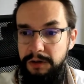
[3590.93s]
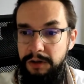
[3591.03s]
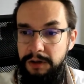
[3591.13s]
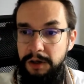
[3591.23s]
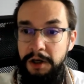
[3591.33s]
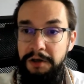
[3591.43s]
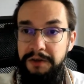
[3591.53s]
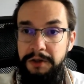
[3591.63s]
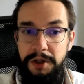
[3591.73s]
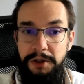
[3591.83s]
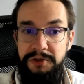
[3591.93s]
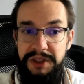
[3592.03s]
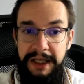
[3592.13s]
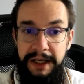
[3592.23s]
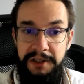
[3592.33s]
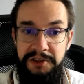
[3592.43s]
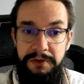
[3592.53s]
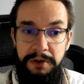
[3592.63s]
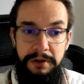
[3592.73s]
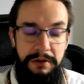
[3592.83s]
another thing you can use AIs
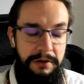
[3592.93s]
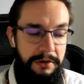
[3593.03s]
for.